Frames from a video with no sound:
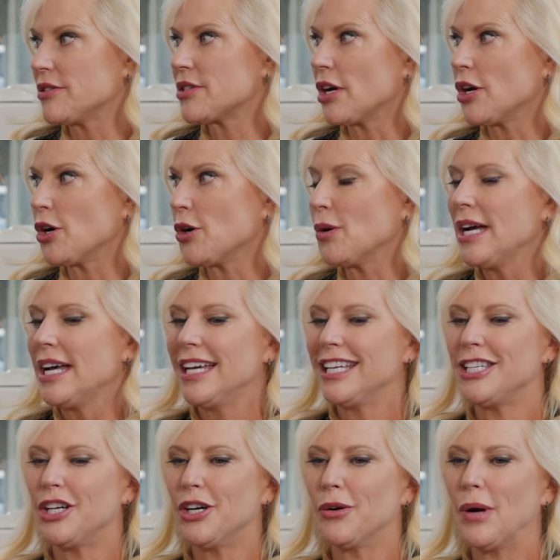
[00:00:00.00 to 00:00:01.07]
So,
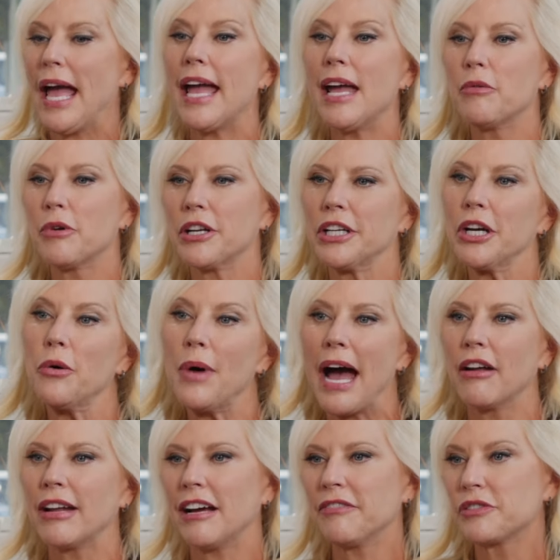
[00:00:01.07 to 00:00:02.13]
you know, hey, we're going to go
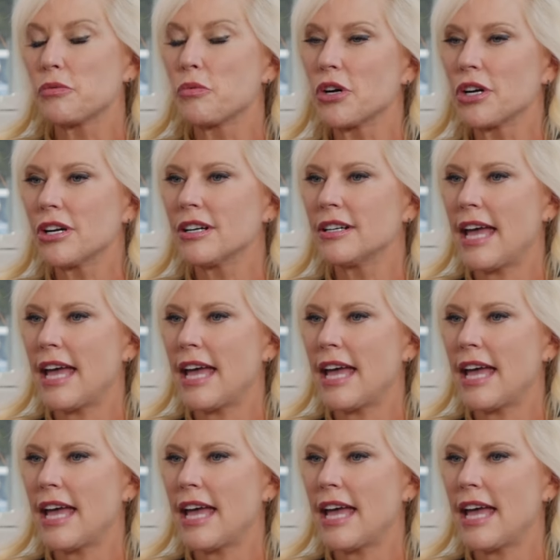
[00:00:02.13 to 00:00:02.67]
out afterward,